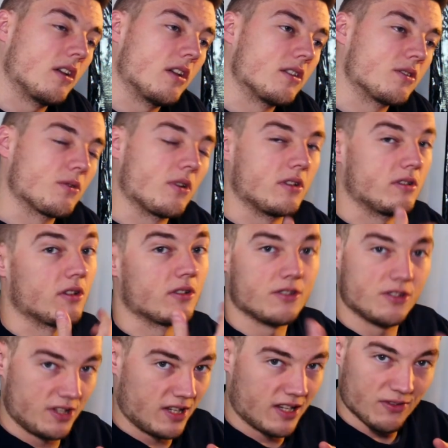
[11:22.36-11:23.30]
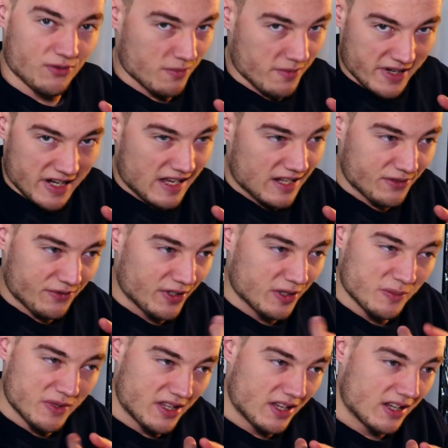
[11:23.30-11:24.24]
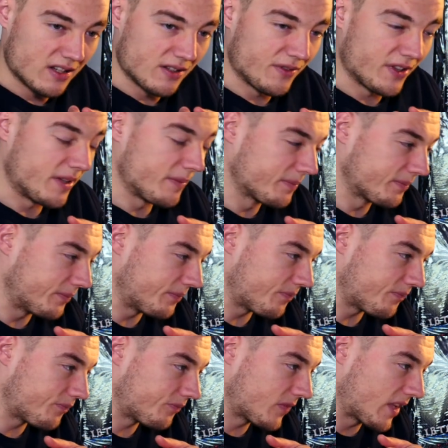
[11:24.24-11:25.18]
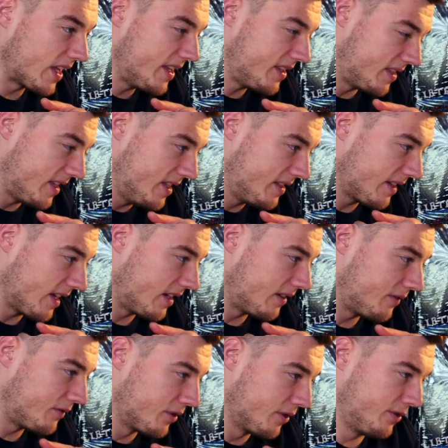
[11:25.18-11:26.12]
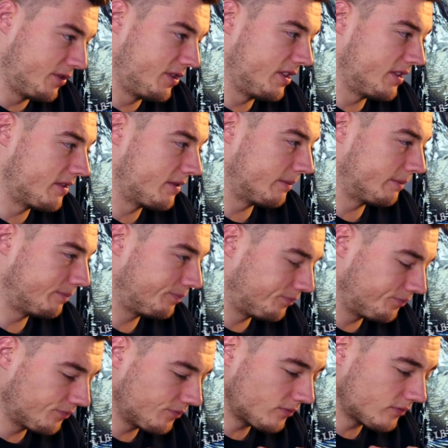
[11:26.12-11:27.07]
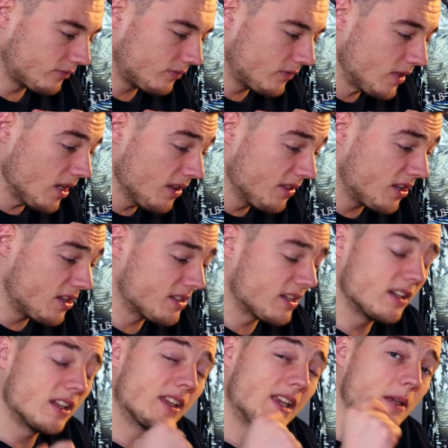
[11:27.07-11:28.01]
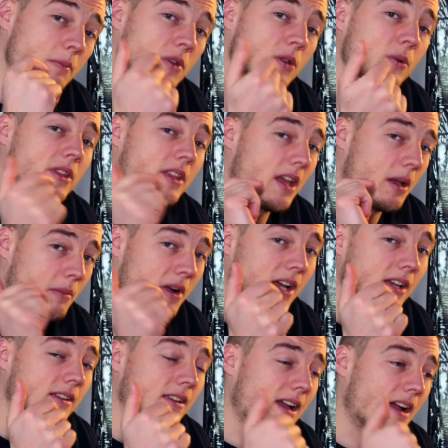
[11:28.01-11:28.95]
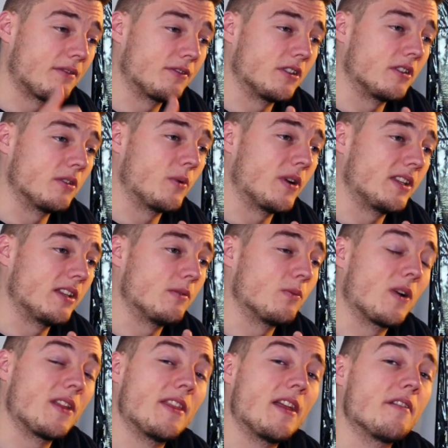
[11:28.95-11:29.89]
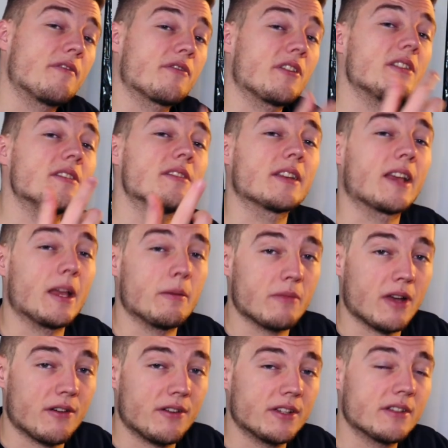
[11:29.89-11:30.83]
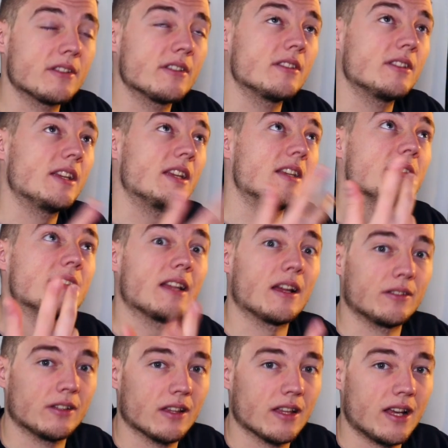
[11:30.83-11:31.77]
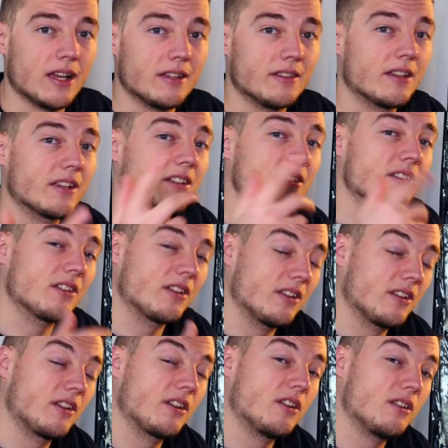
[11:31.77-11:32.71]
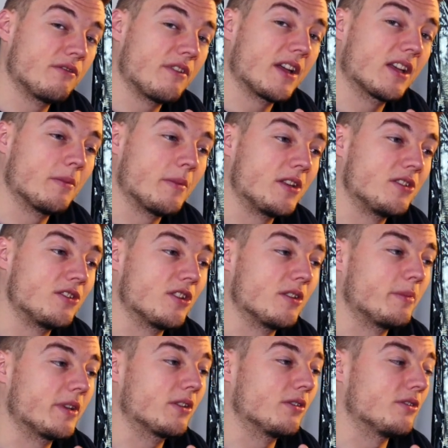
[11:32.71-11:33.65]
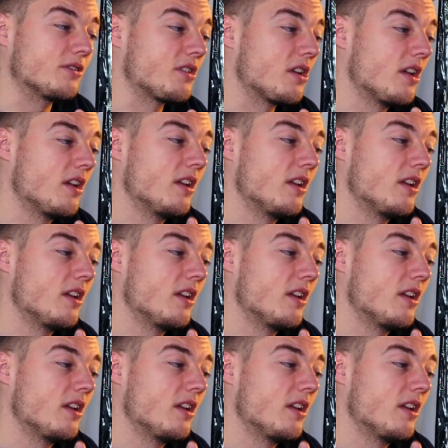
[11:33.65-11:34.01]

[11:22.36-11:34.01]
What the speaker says: as long as you give them a nice film at the end of it, it's these kind of touches that is going to keep you in their mind after the wedding. When their friends are getting married years down the line, they're going to recommend you because